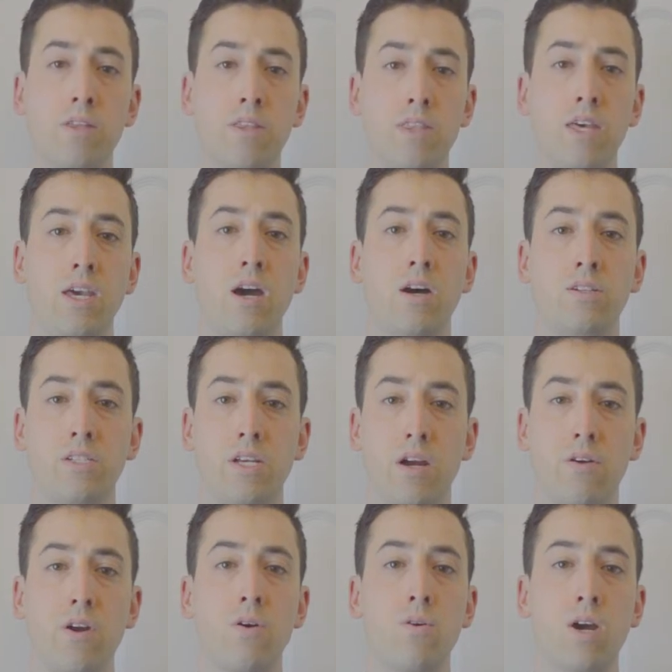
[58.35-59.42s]
The
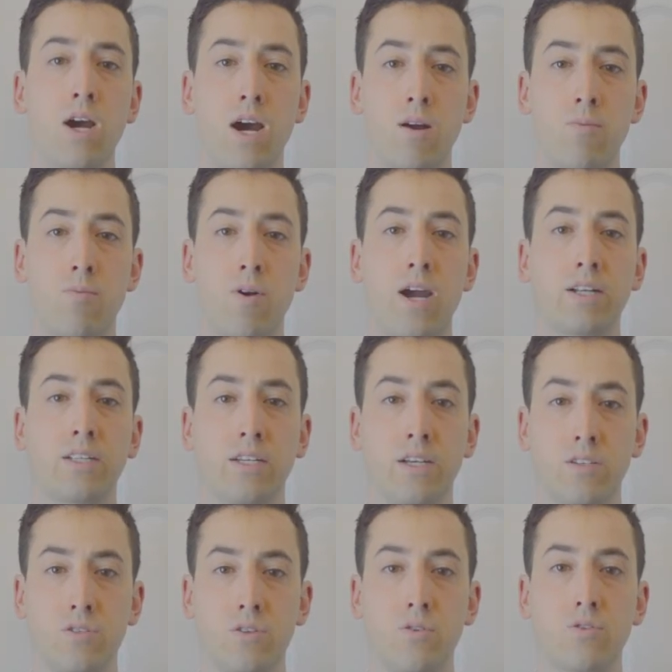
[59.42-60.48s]
Ontario Chiropractic
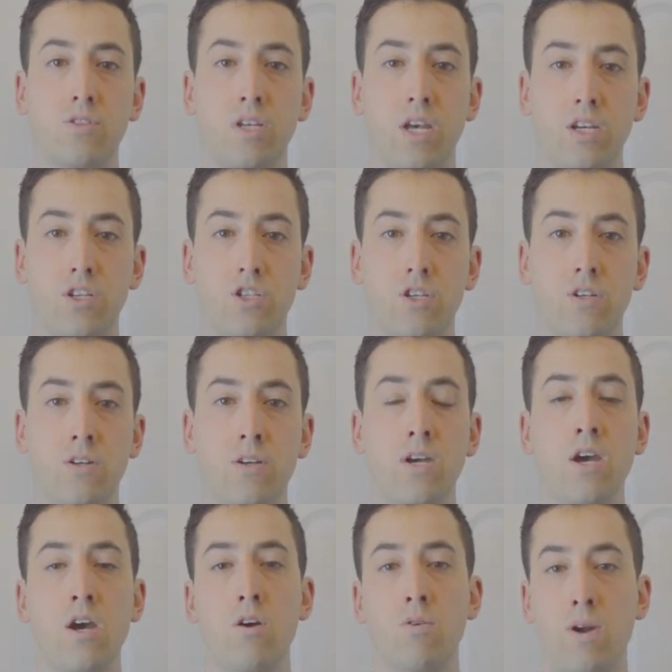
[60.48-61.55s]
Association
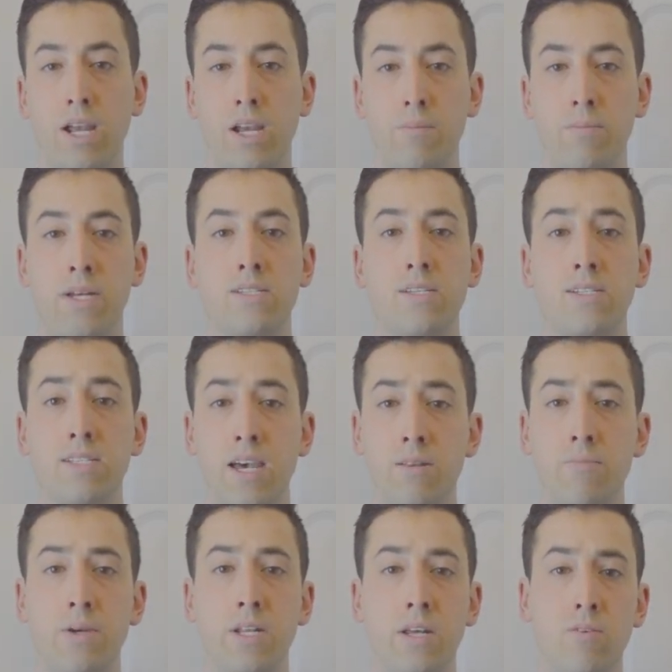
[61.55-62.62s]
recommends a
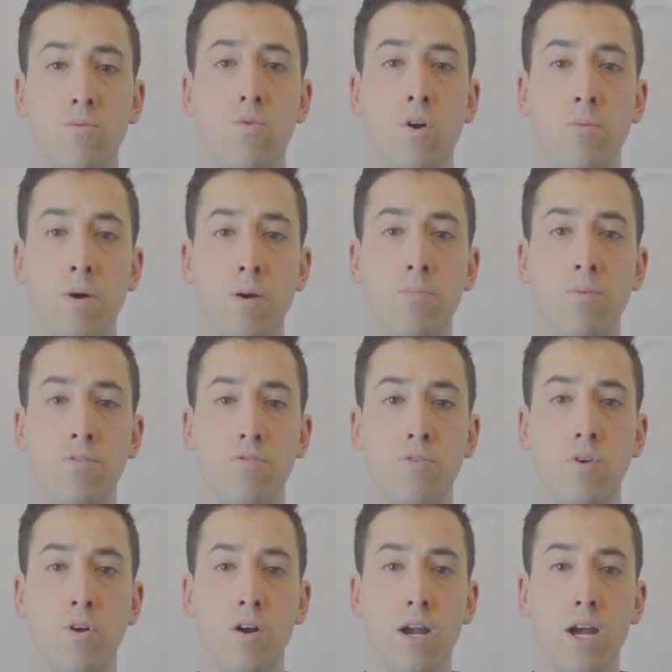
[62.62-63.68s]
10-minute warm-up
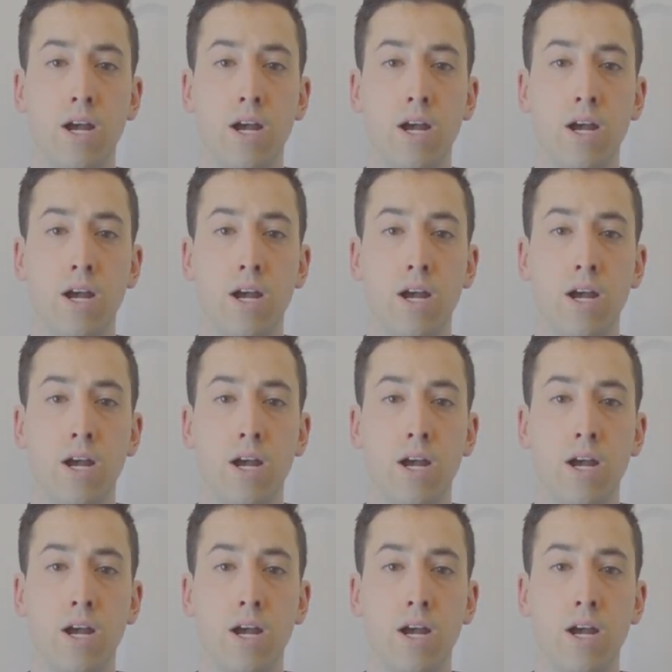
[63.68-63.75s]
before